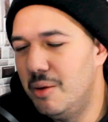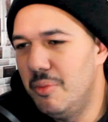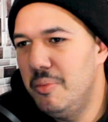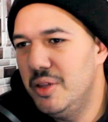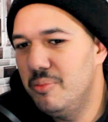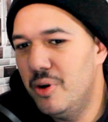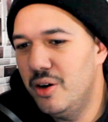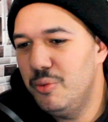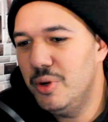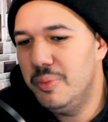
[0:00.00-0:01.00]
And maybe the
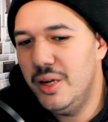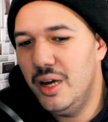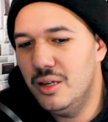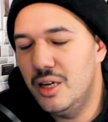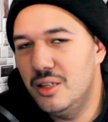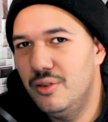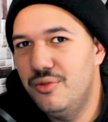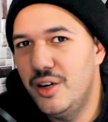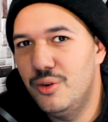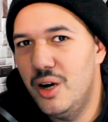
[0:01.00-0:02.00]
party will be held at the
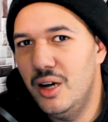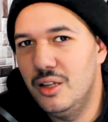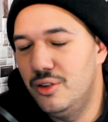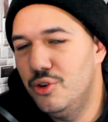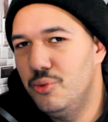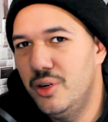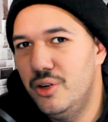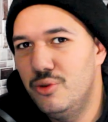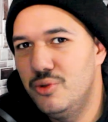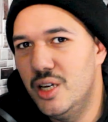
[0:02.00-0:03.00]
final island, no one
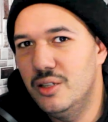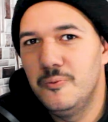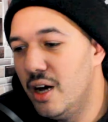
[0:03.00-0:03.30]
knows yet.